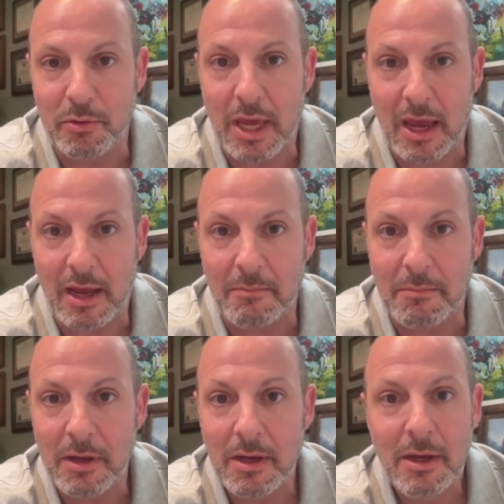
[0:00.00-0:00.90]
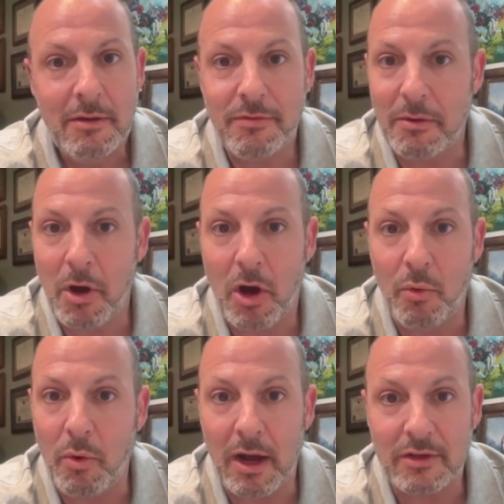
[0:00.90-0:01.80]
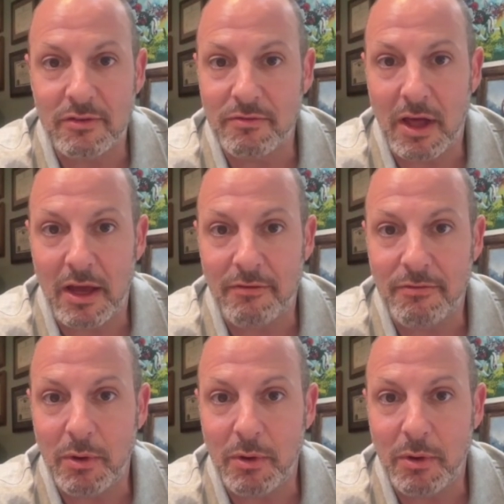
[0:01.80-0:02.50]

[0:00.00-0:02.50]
came from all walks of life.